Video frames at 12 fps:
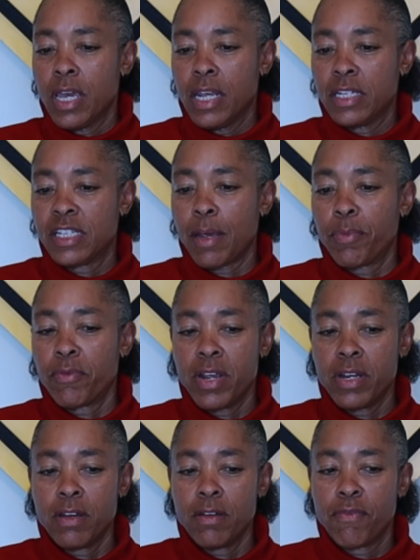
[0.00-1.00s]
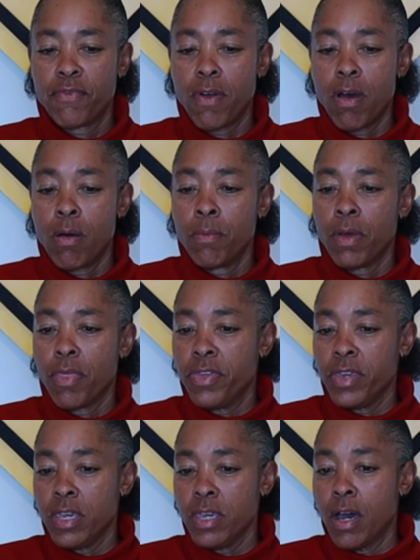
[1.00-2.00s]
has separated from
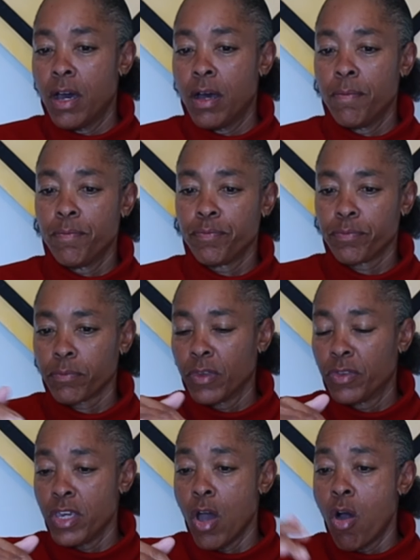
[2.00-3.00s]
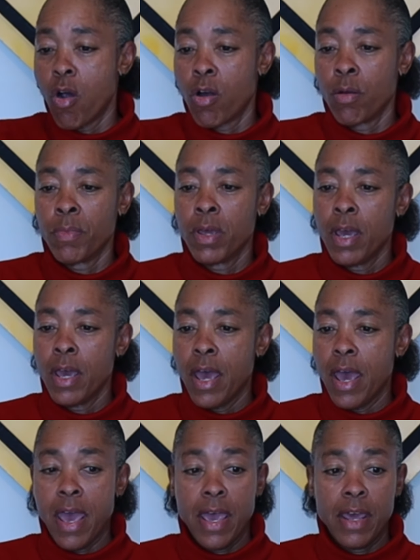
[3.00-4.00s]
the arm,
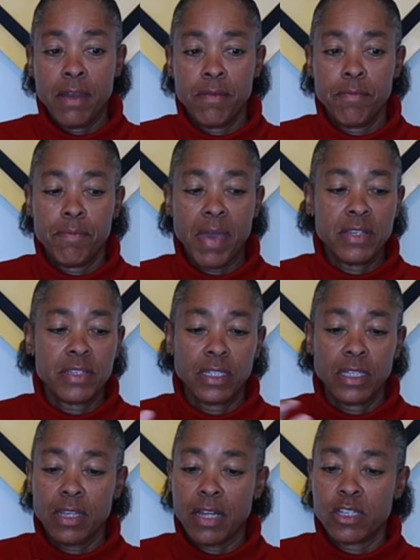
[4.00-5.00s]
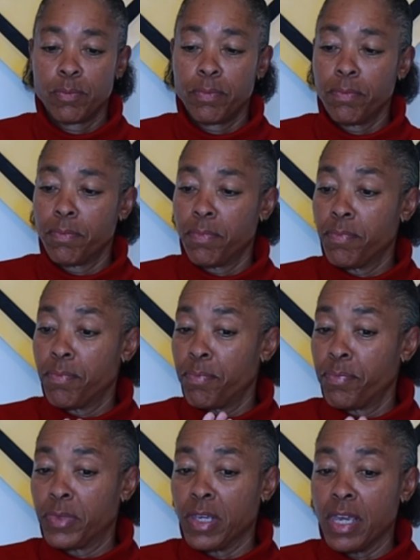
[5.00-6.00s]
and basically that's
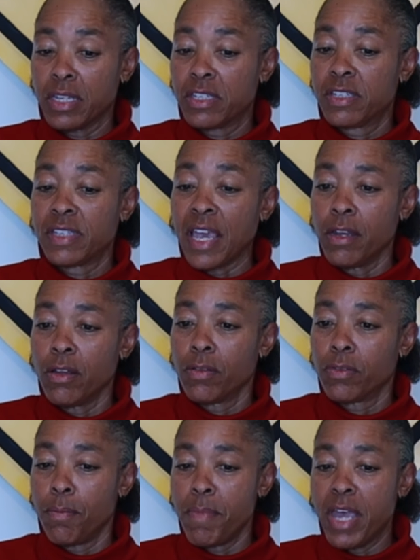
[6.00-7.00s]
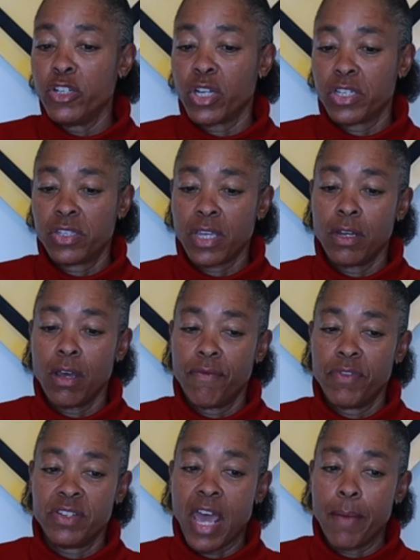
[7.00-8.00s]
the major extent
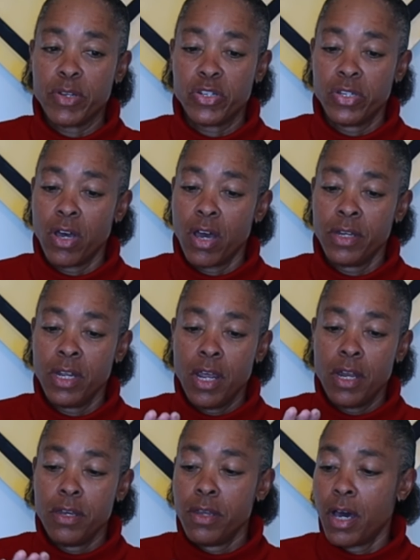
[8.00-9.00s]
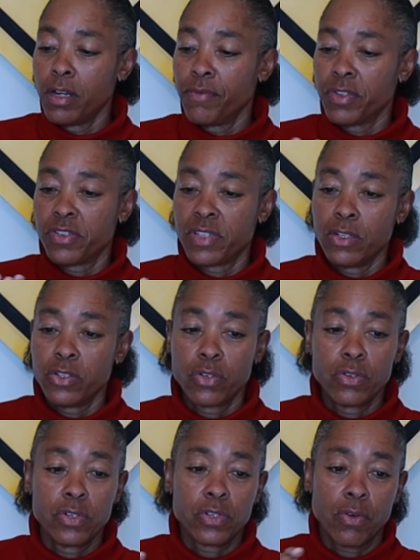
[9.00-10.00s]
of the damage done. None of the
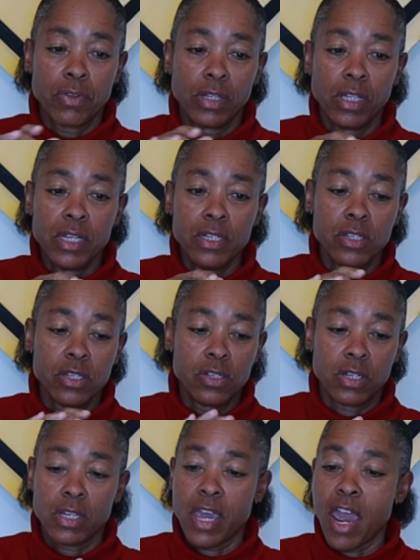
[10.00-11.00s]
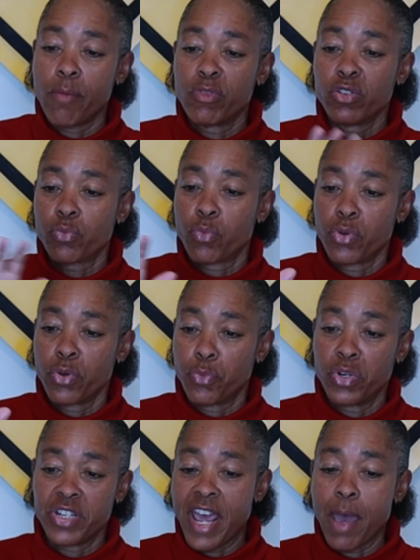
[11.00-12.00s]
sensors or the lenses or the cameras
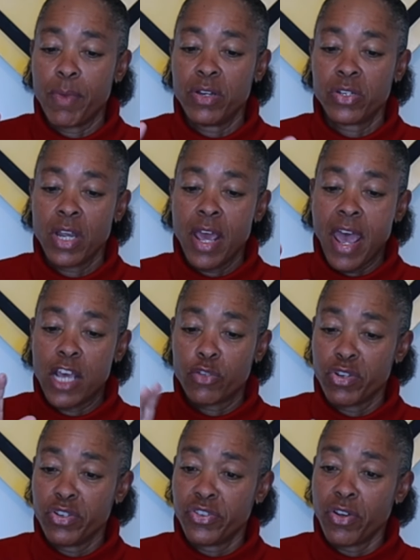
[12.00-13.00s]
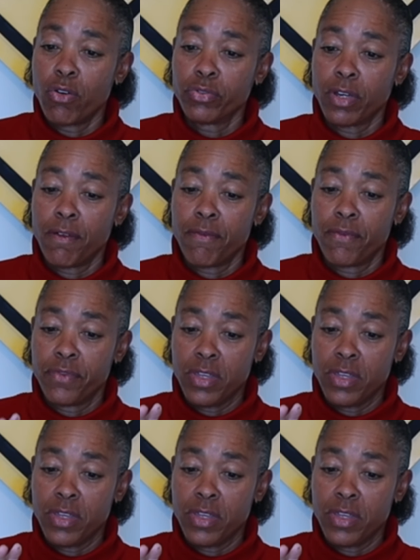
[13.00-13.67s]
were damaged as a result of